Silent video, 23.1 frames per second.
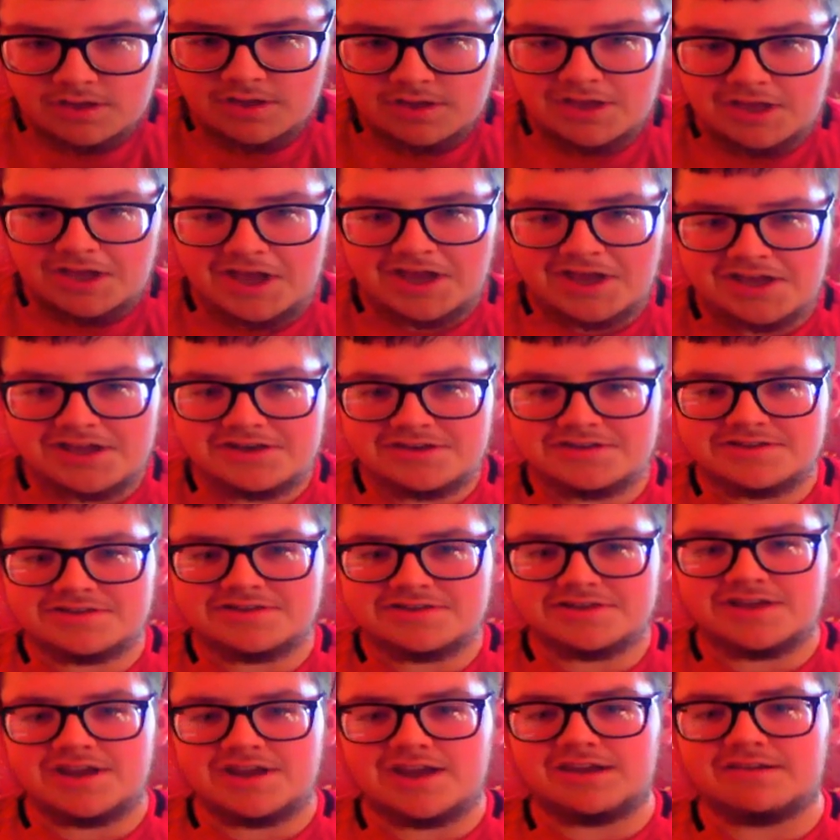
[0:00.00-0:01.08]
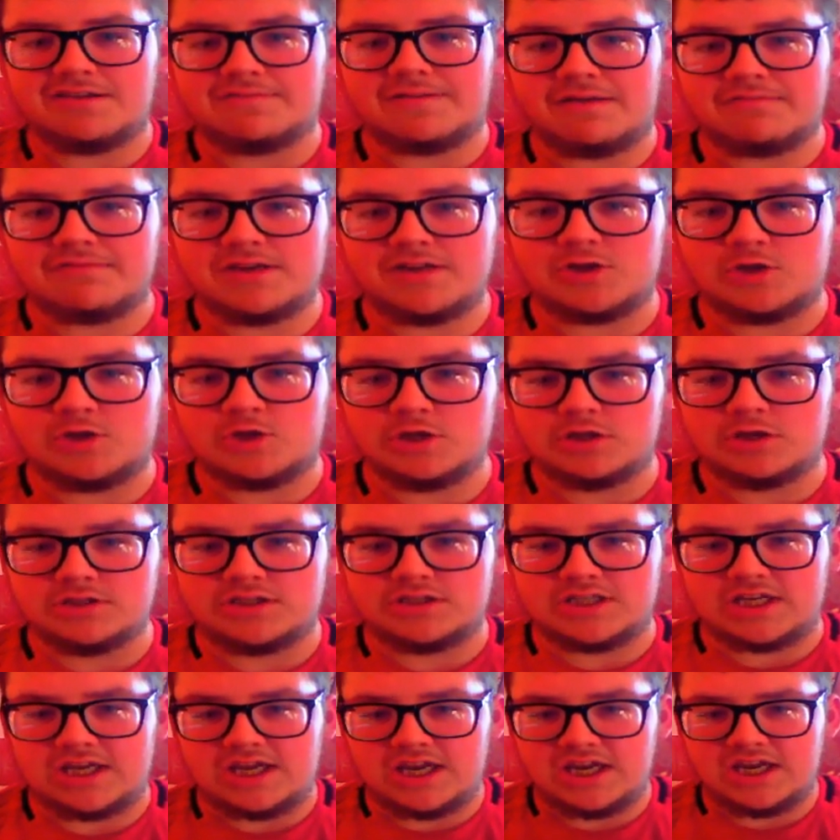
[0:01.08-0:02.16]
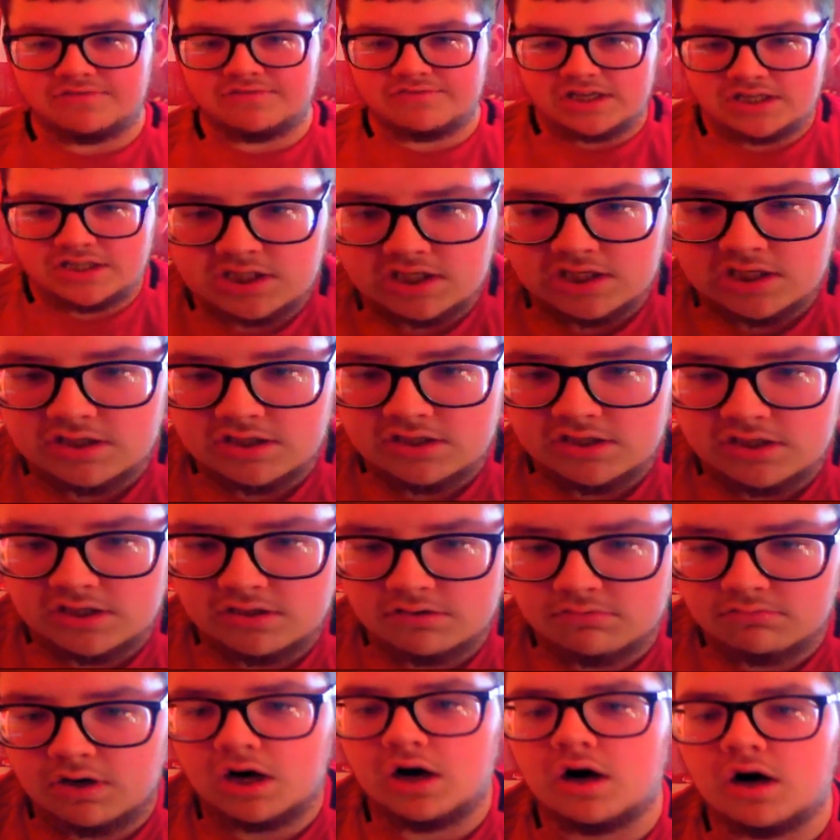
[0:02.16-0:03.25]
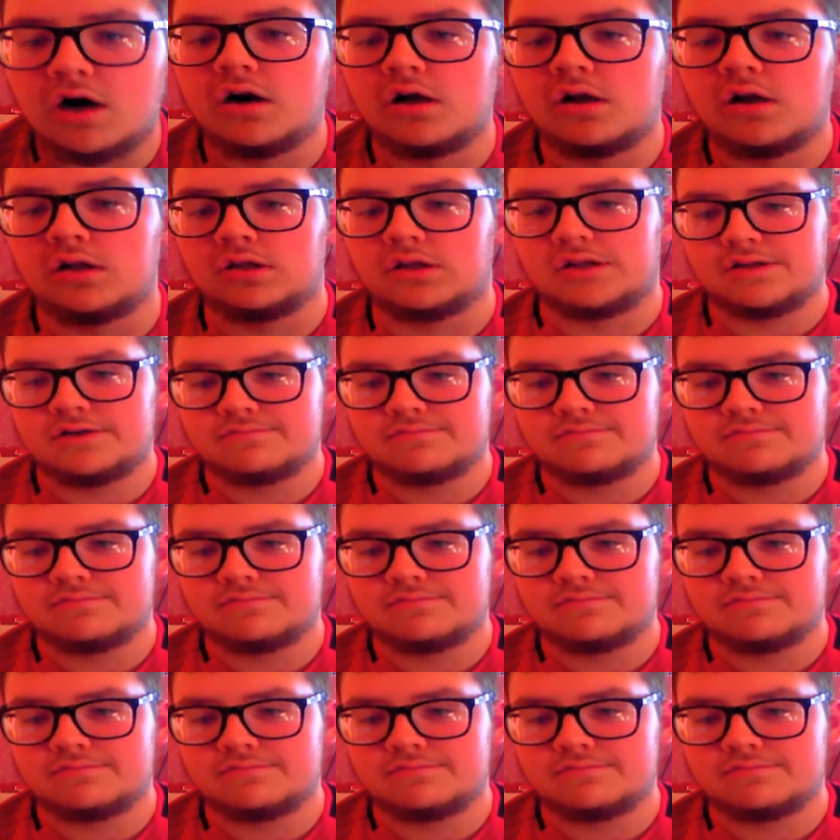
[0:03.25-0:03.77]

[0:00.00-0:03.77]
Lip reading: And a very good evening to you all.